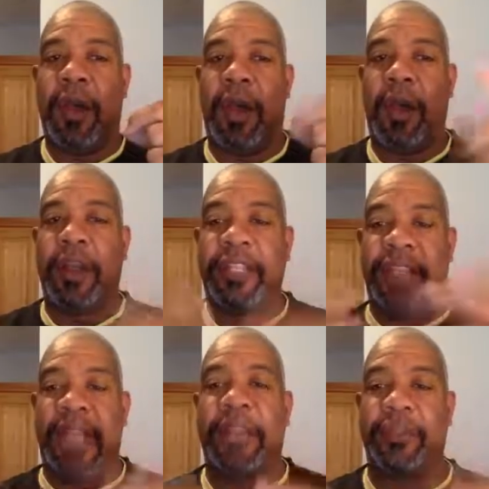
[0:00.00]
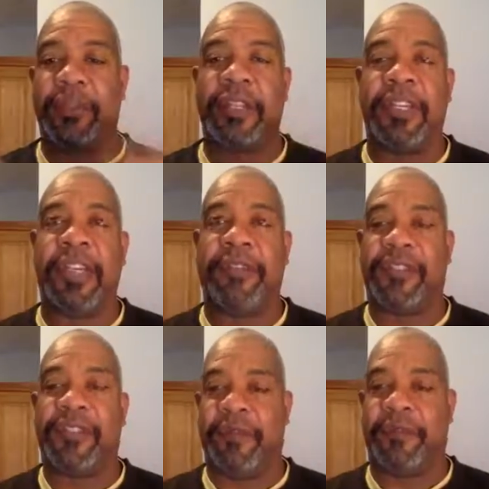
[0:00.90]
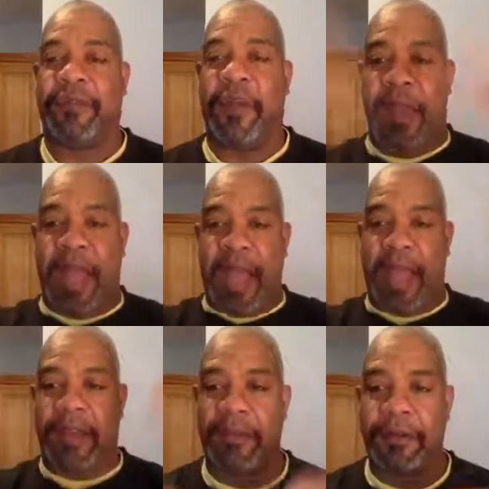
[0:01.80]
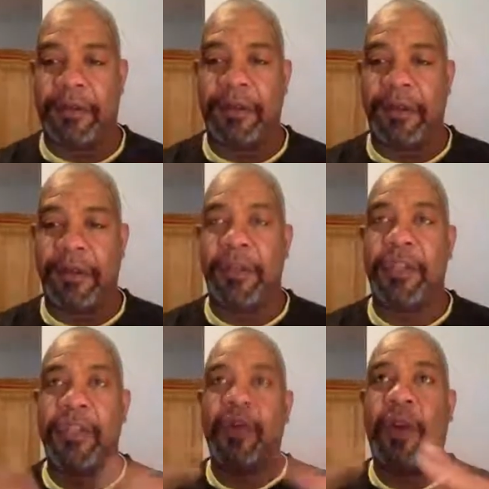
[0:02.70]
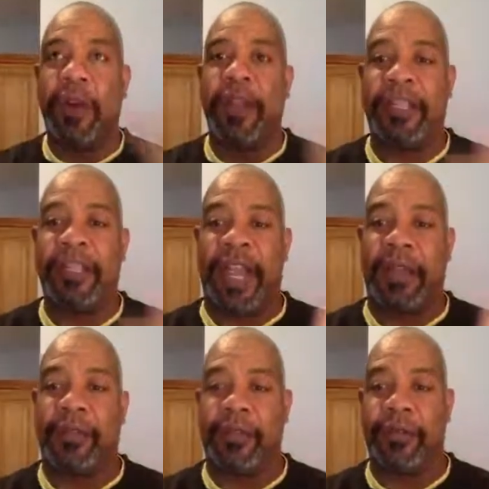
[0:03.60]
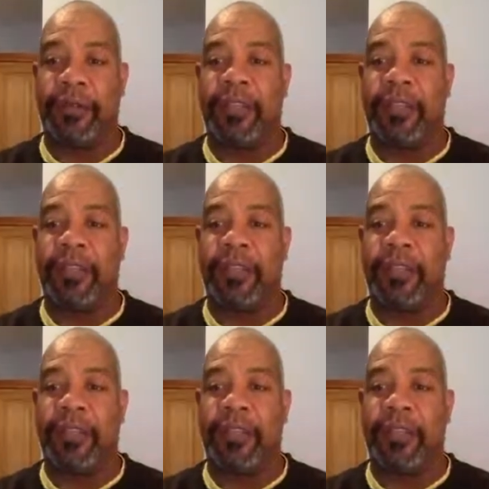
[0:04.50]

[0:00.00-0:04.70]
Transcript: are entitled to gifts from God. You are entitled to those